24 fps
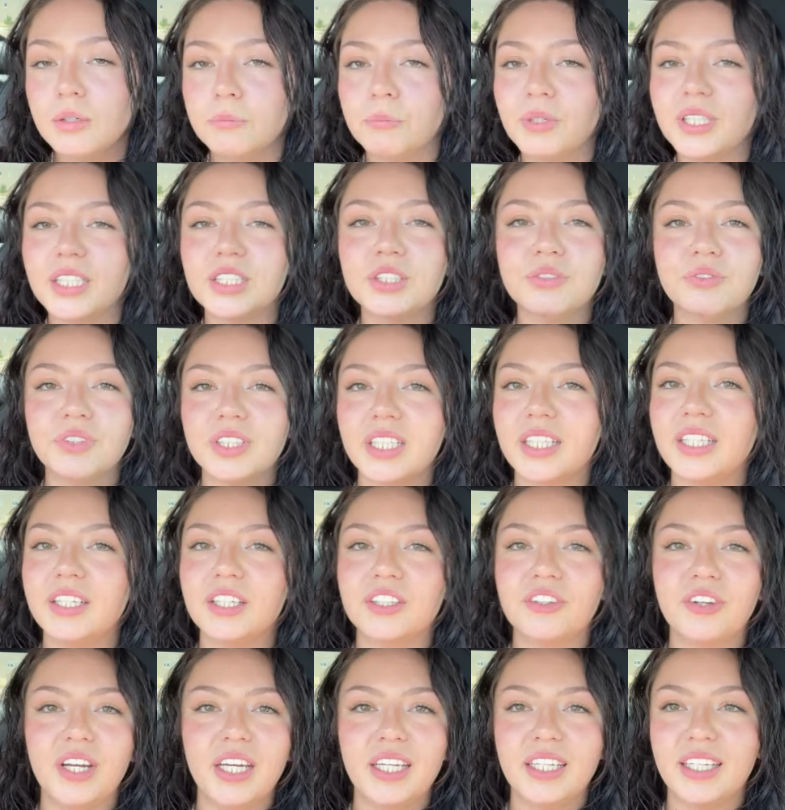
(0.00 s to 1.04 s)
but it's really a
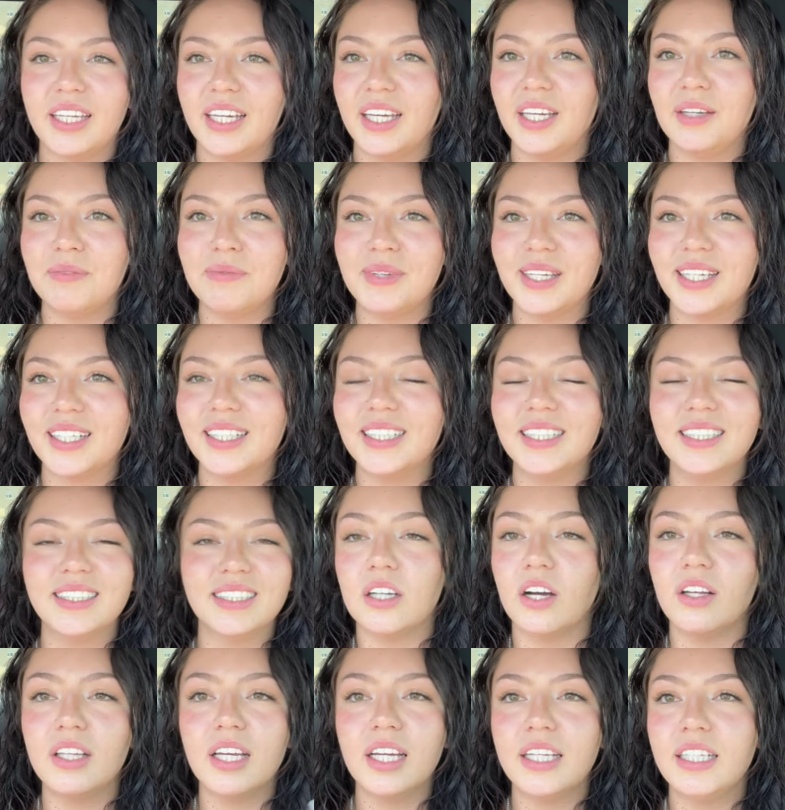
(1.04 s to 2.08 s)
great kit because
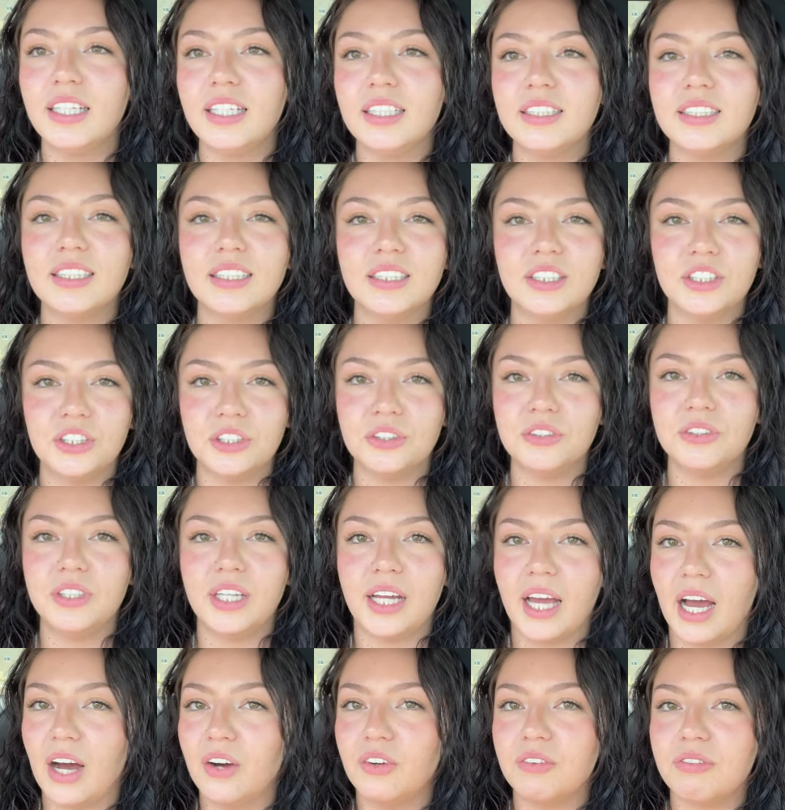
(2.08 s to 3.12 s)
all I need to do
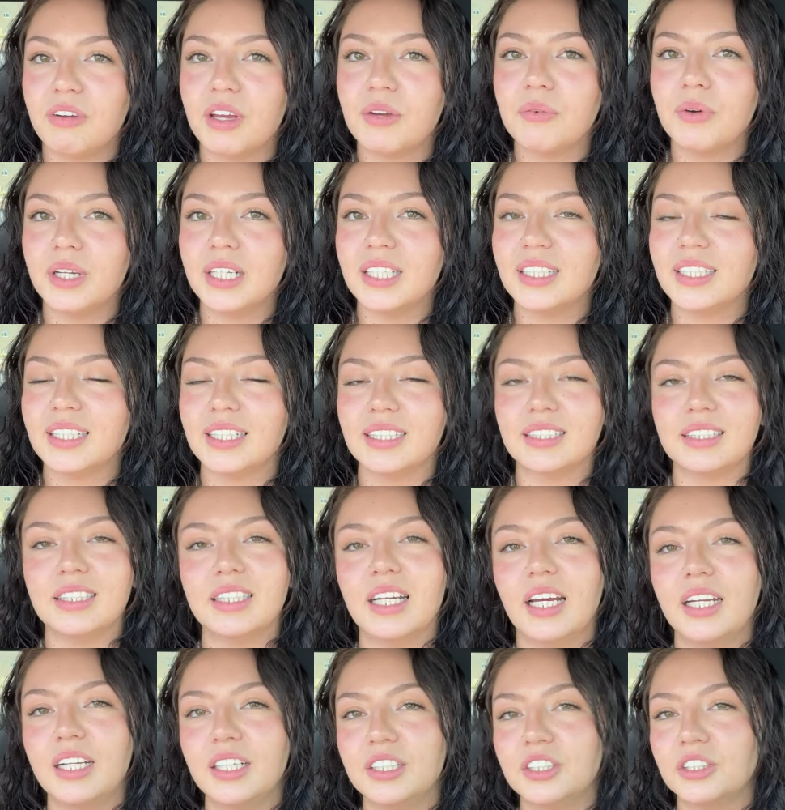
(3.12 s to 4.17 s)
now if I wanted to get to
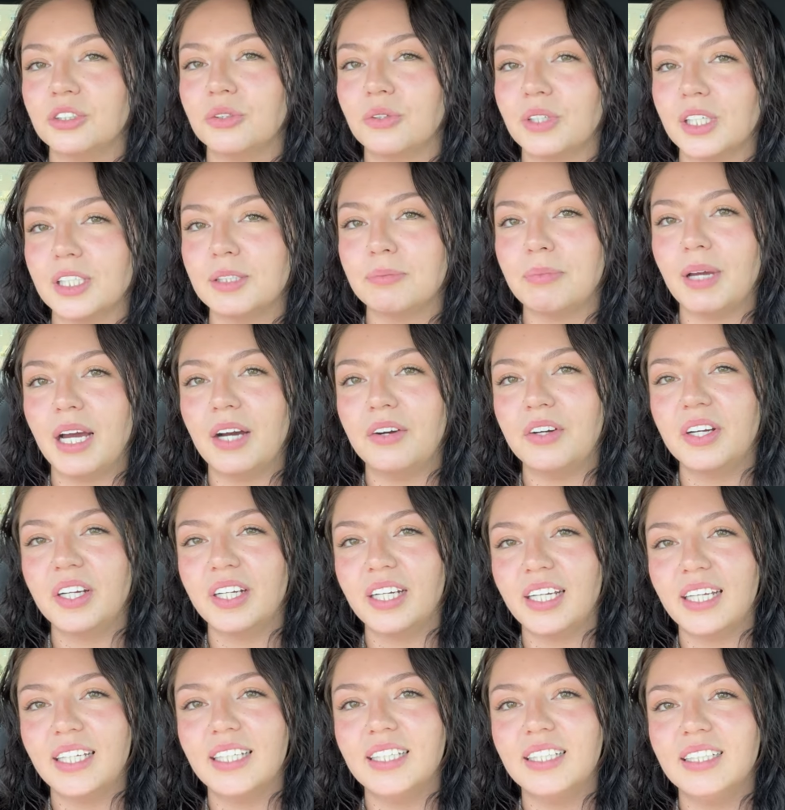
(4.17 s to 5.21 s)
900 horsepower
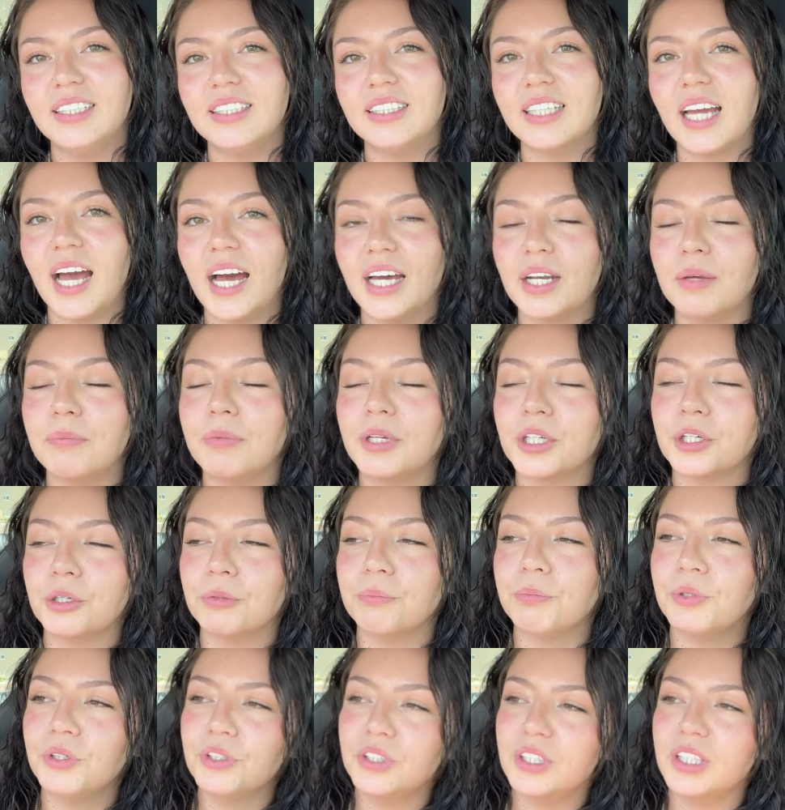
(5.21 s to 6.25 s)
is add a bigger
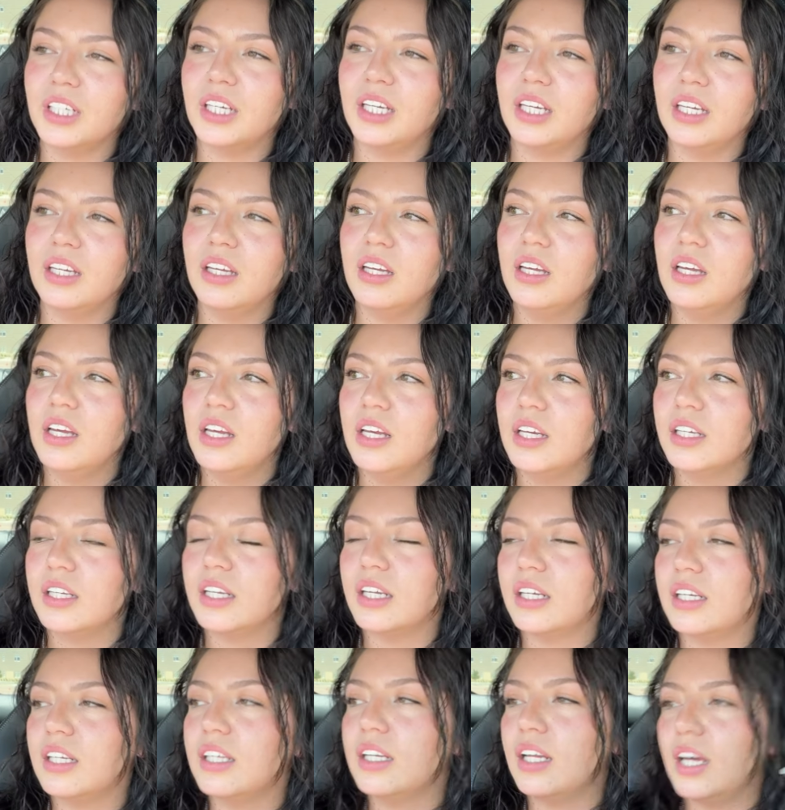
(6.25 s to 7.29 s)
pulley
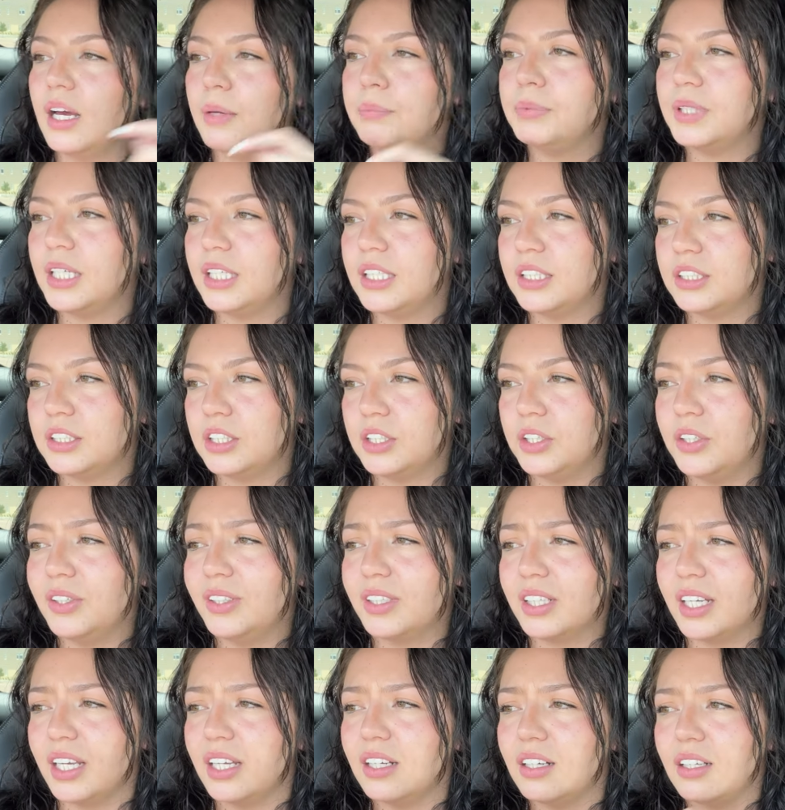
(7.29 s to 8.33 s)
get an updated tune
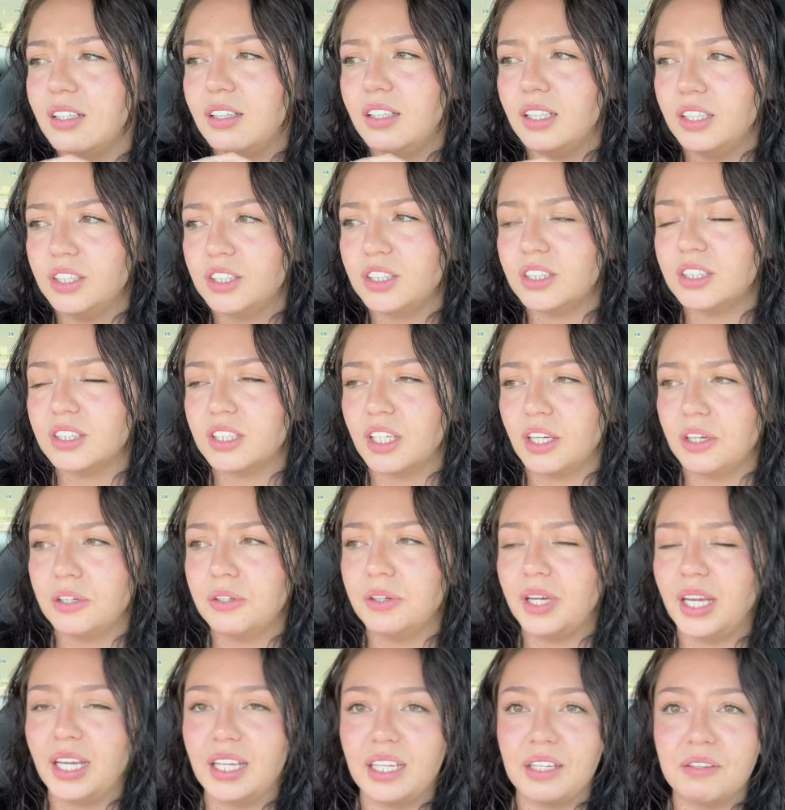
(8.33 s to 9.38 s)
and I think just go
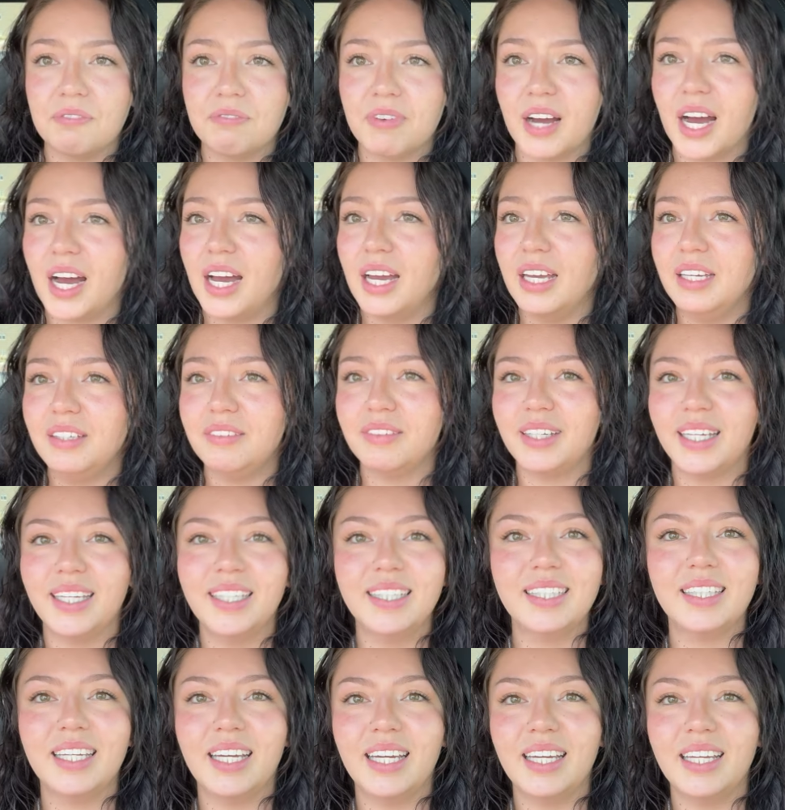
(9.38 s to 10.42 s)
85
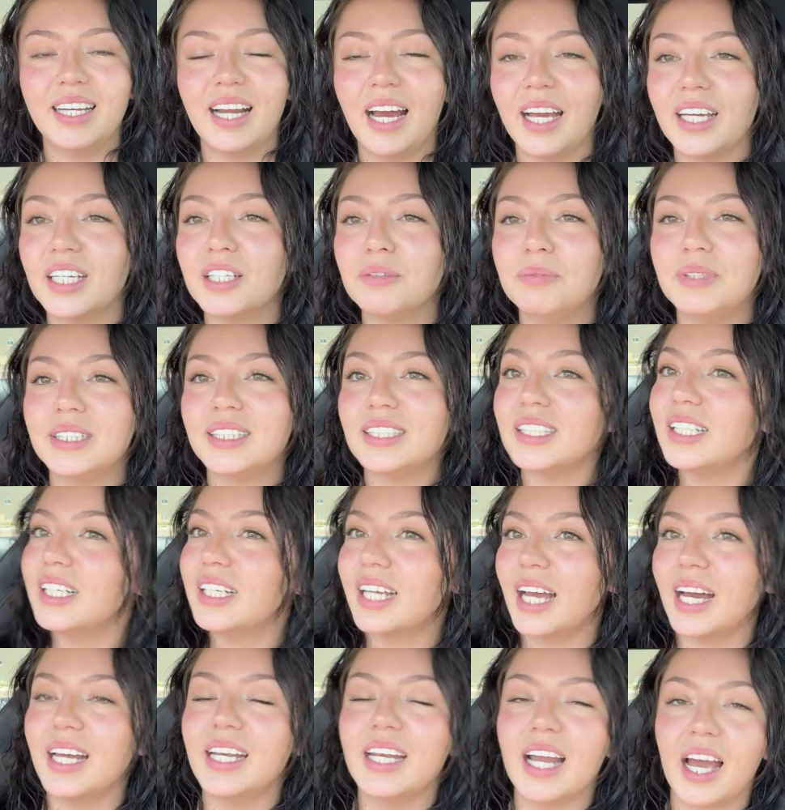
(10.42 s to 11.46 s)
and then I could be sitting
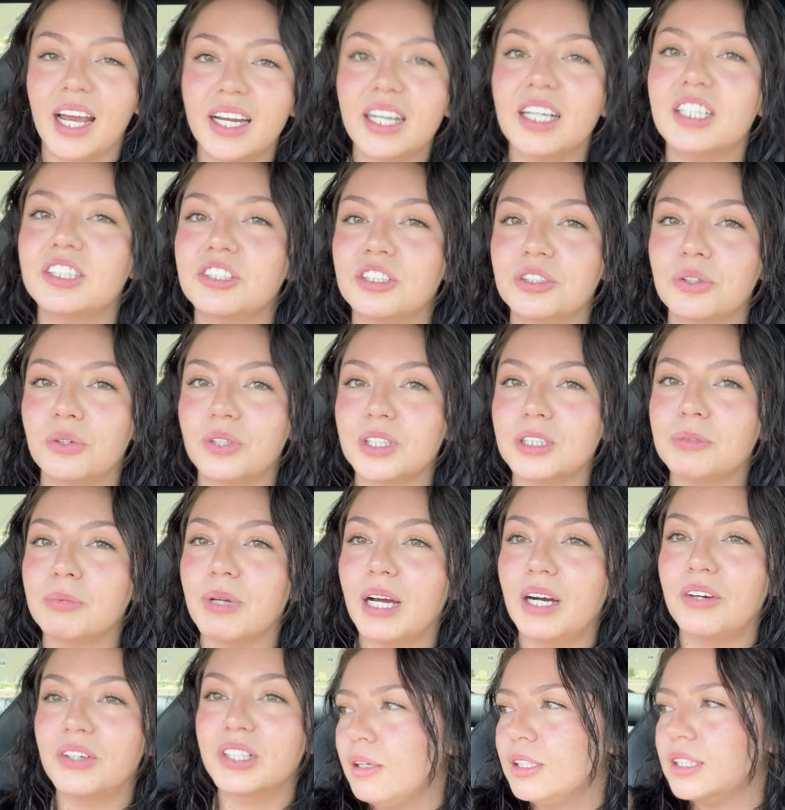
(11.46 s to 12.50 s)
at 900
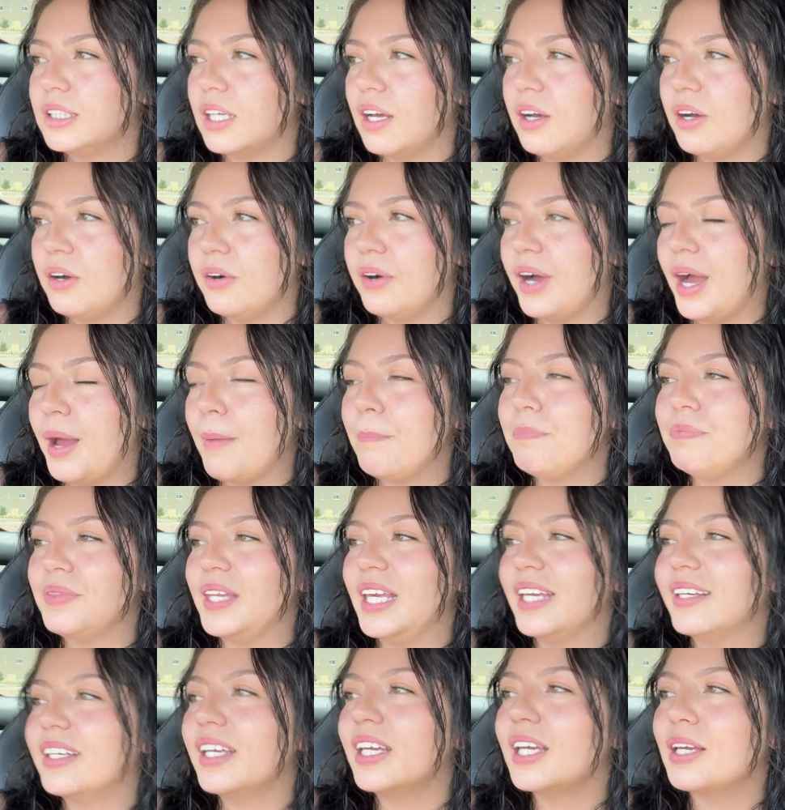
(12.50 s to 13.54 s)
horsepower. So I'm
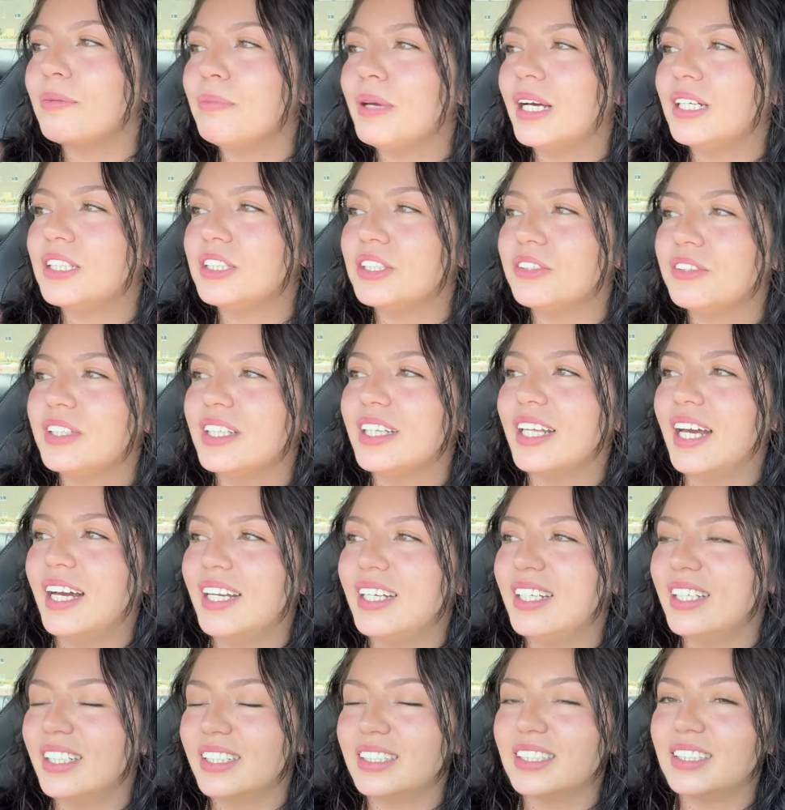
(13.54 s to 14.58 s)
thinking about doing that
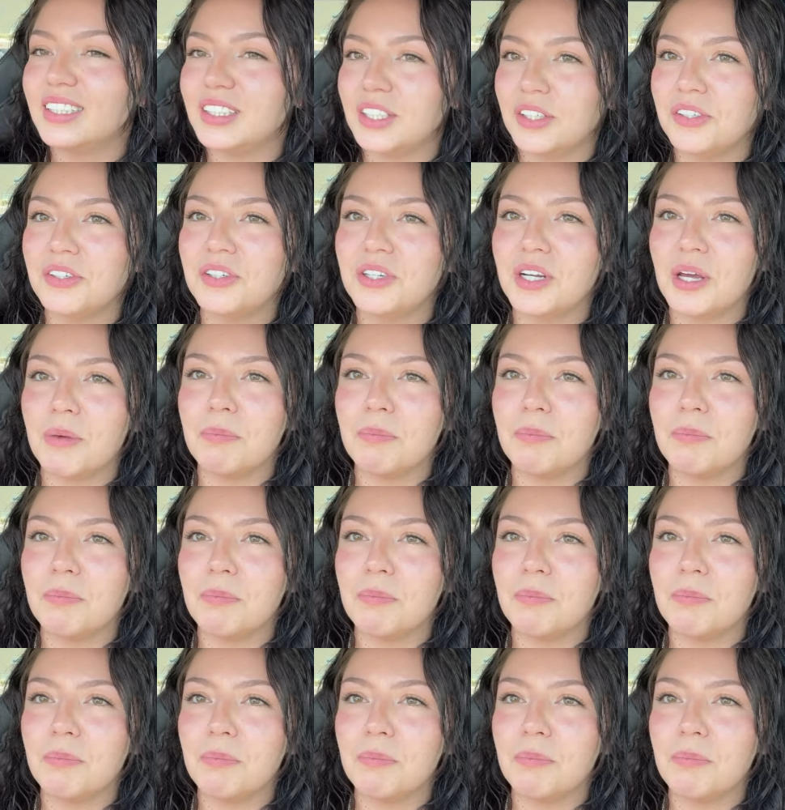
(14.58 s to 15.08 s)
here soon.